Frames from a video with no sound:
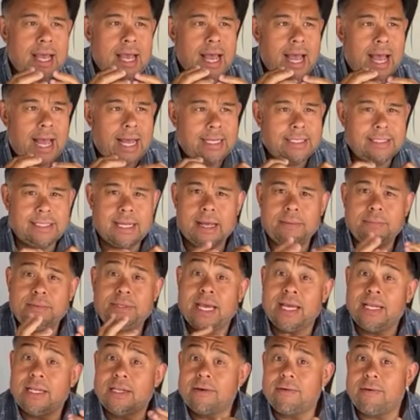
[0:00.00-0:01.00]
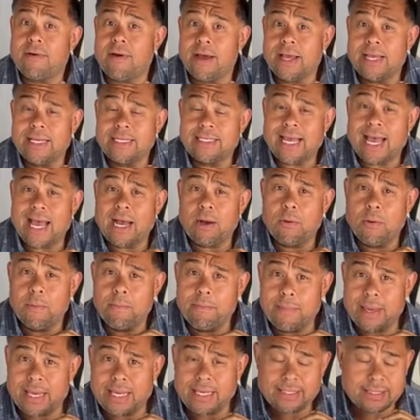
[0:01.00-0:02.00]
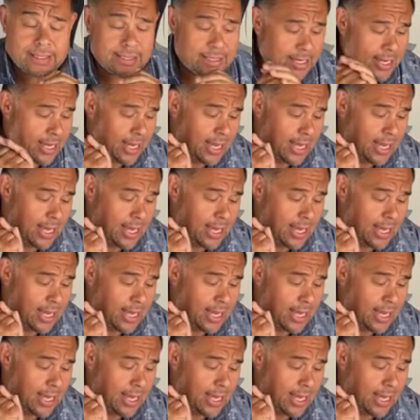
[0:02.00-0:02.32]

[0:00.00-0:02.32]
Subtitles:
and tenderize our meat.